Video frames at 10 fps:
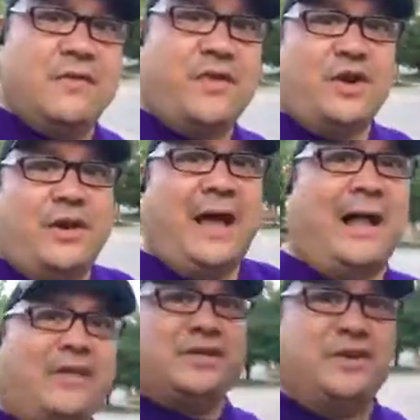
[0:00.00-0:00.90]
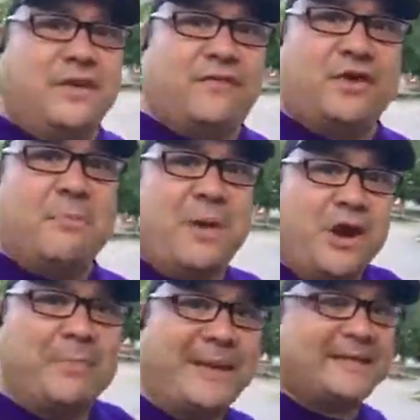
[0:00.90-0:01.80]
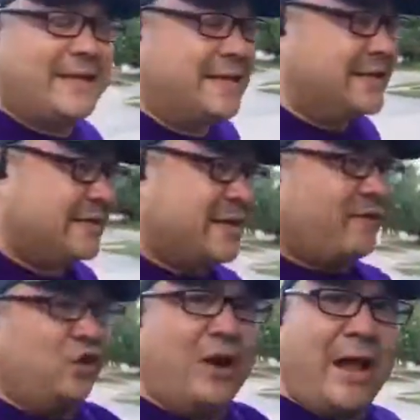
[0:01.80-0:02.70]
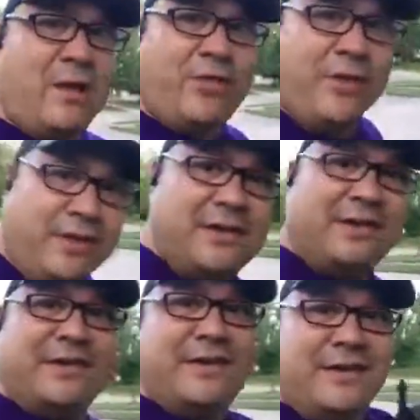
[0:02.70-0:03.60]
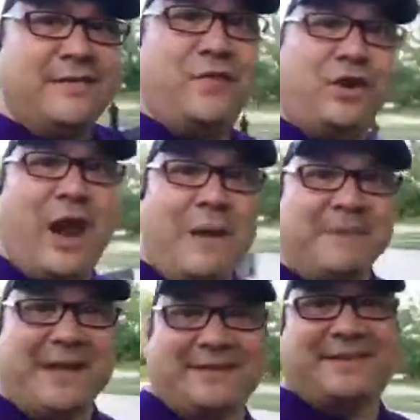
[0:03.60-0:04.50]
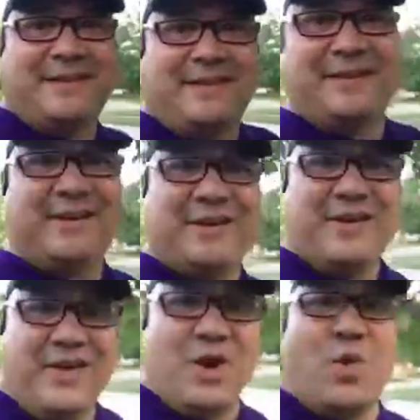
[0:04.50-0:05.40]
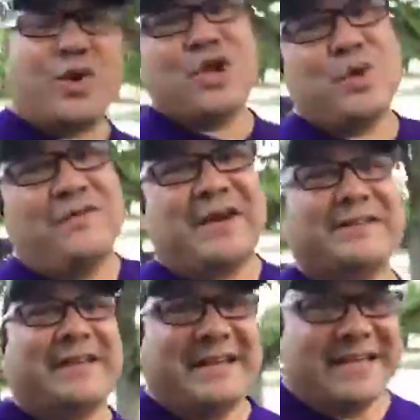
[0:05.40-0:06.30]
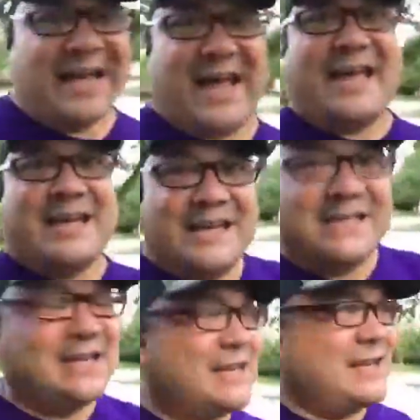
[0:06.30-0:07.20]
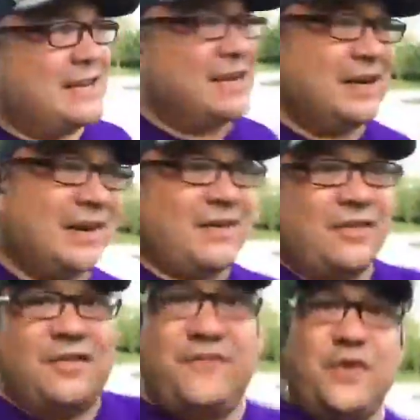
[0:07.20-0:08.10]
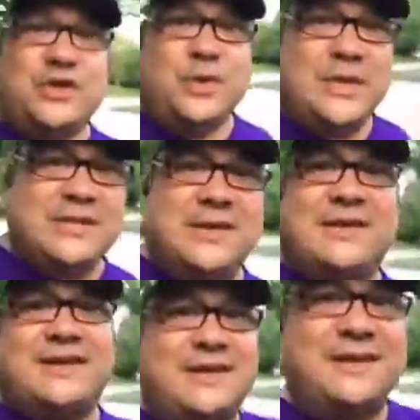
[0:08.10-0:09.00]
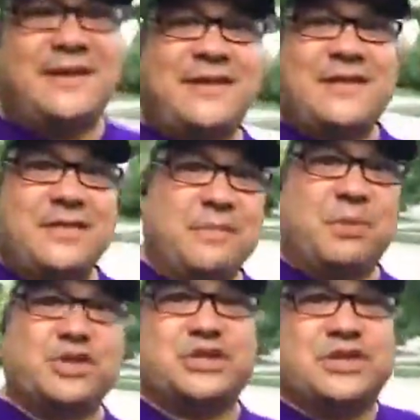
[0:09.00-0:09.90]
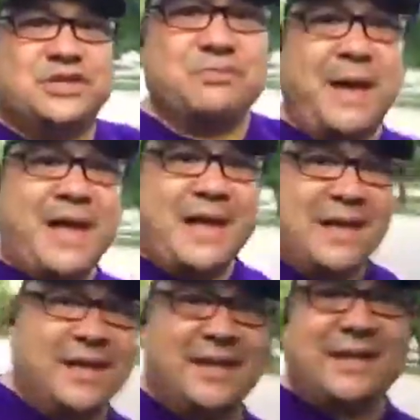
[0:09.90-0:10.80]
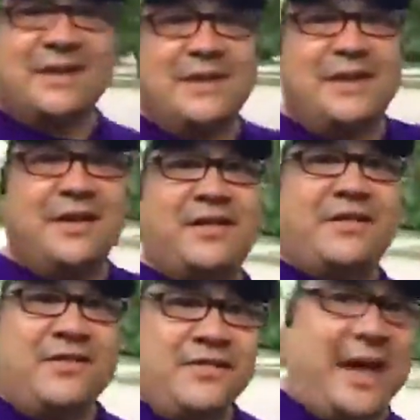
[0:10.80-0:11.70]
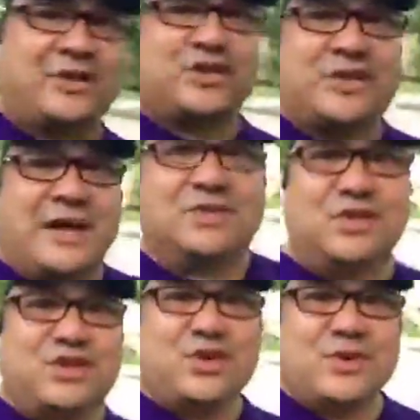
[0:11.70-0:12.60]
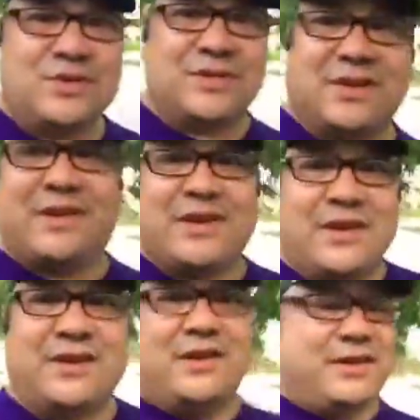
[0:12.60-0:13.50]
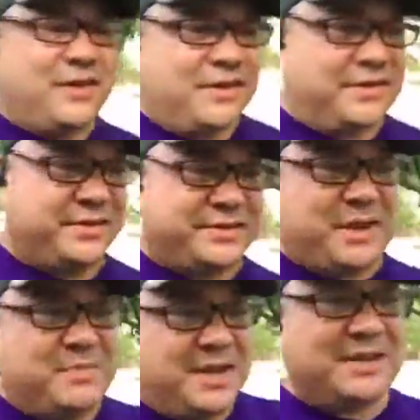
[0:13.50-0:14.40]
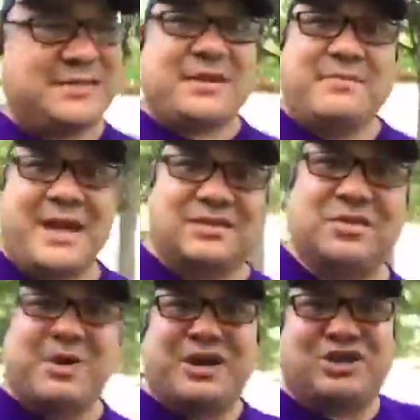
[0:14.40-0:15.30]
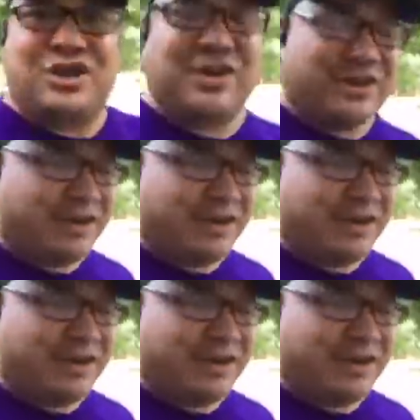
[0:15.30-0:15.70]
For your knowledge, for your betterment, for your health, for your happiness. What are you investing in today? Food you eat, the purchases you make, the exercise you choose. Some yes, some not so much.